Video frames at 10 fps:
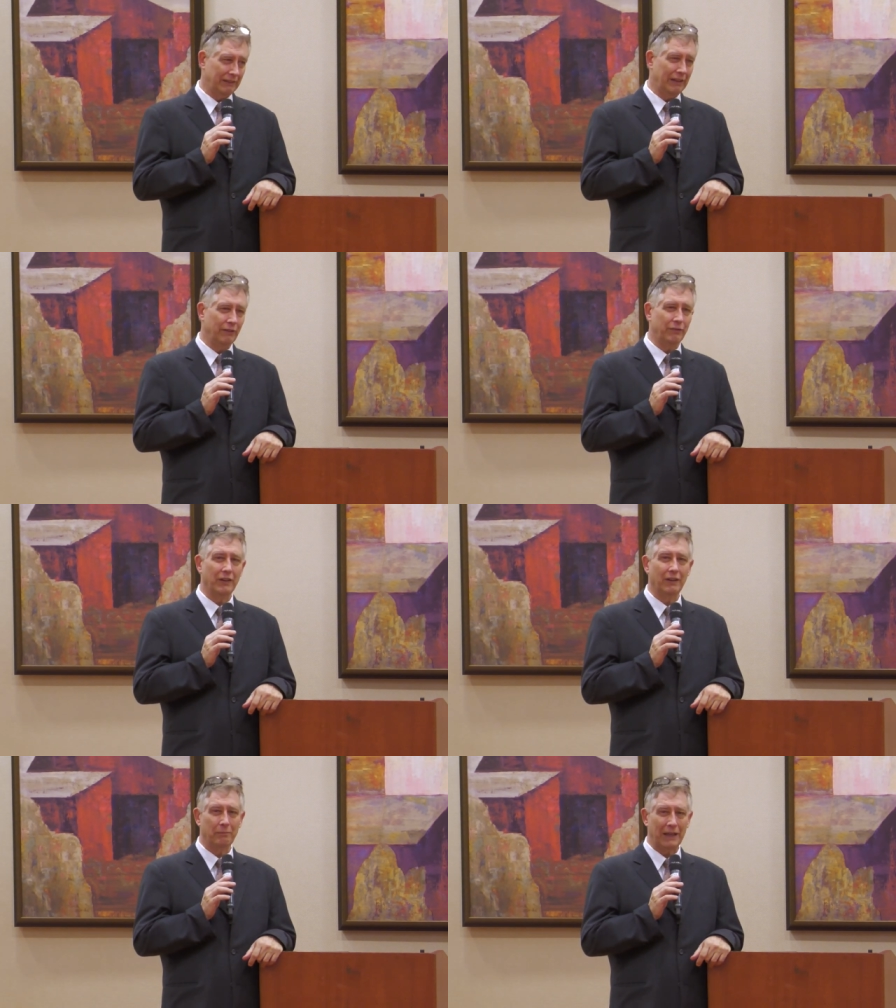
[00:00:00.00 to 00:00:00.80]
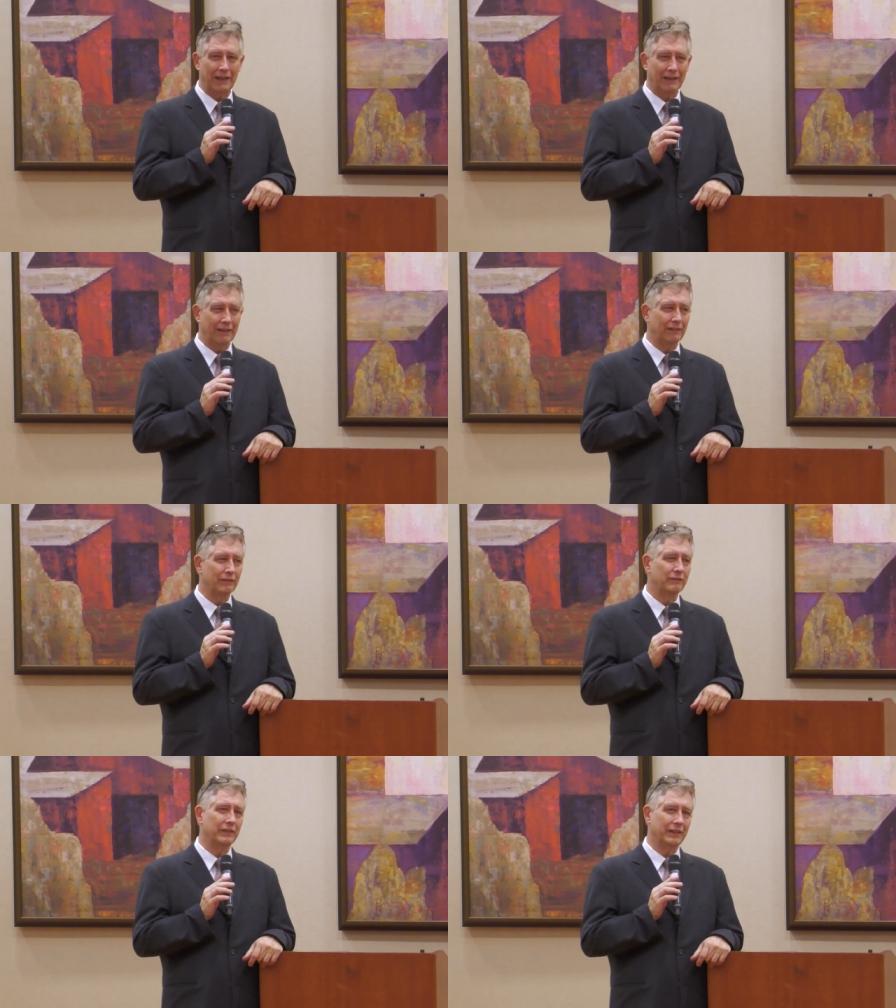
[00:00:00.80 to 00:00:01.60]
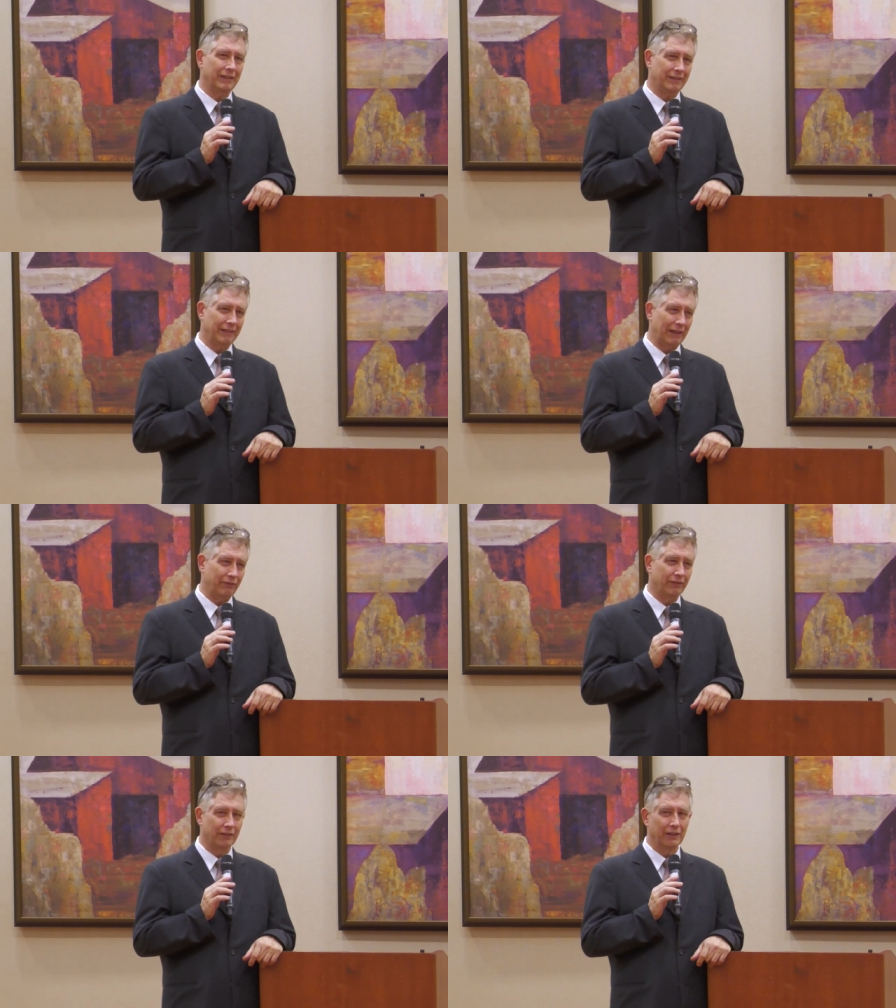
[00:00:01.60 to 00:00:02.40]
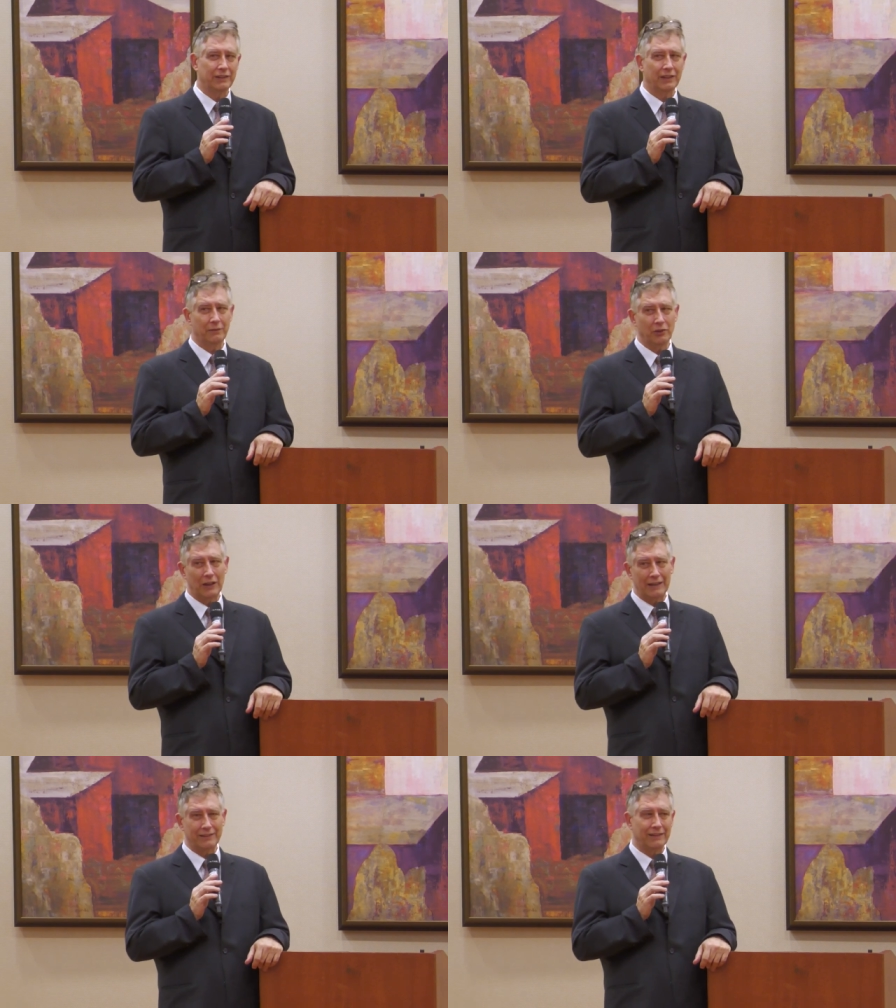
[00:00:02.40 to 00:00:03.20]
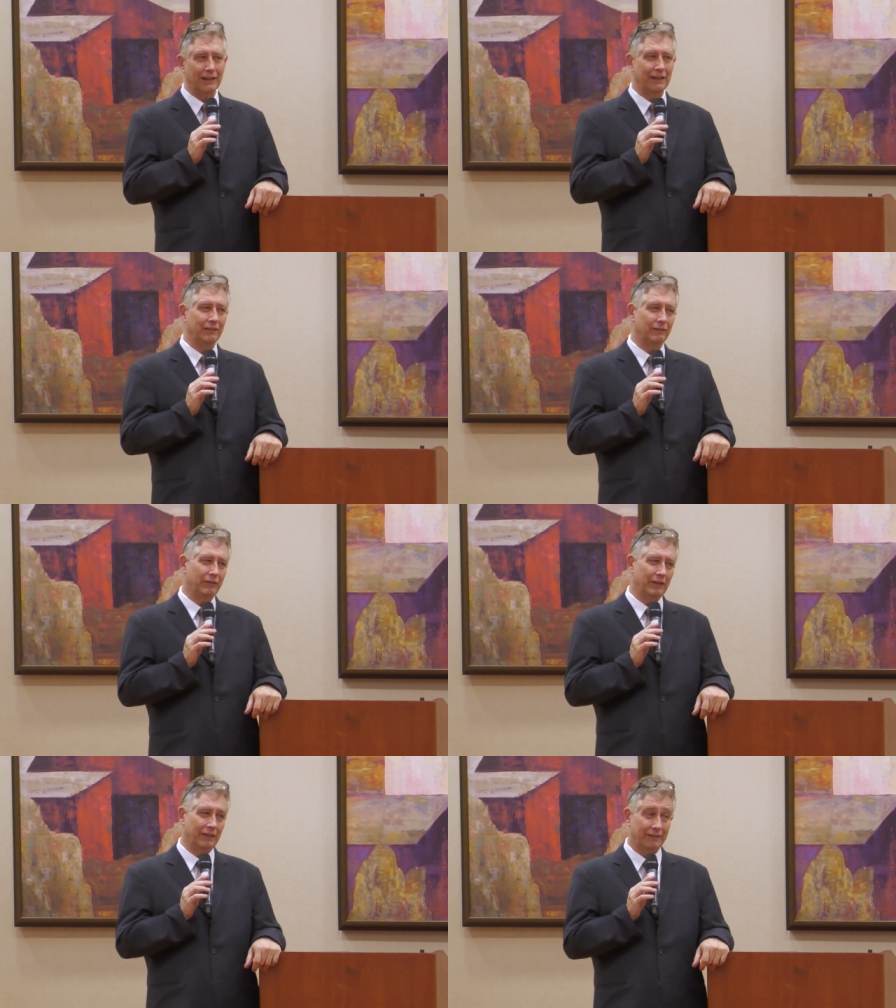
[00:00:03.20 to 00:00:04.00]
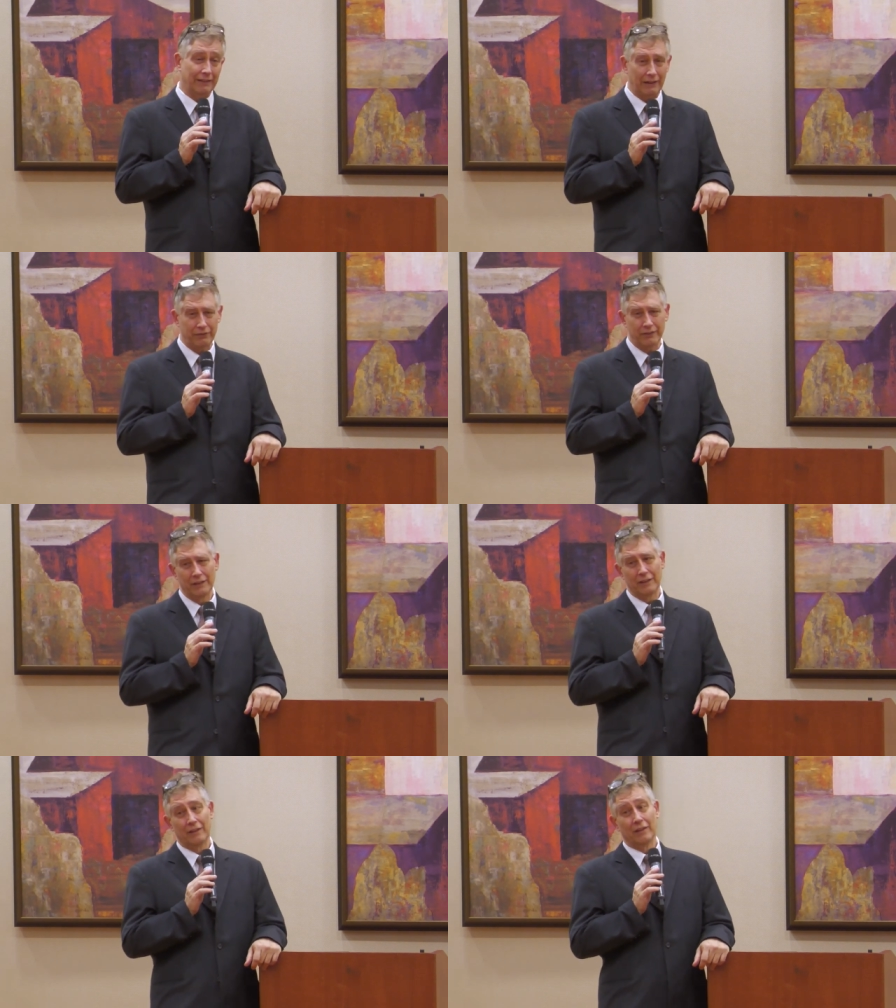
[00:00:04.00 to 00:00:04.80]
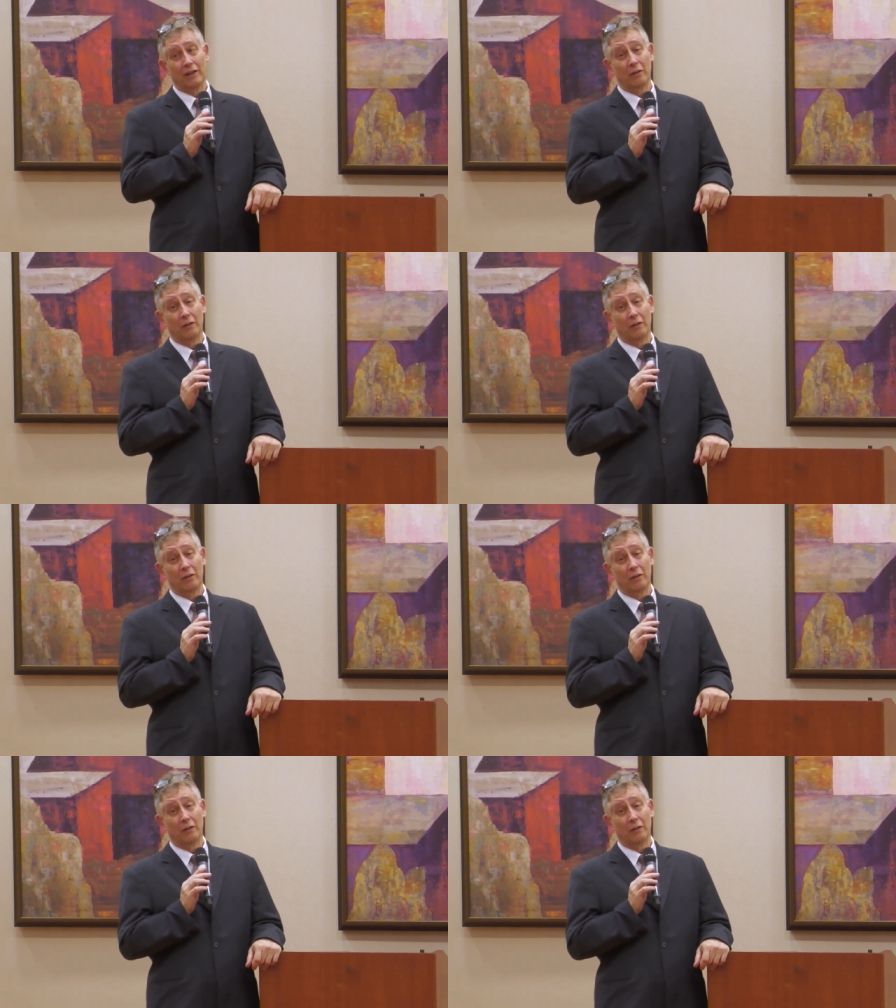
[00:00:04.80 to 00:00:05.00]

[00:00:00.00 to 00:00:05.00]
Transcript: Interferon beta, very safe. Glutaramyl acetate, very safe.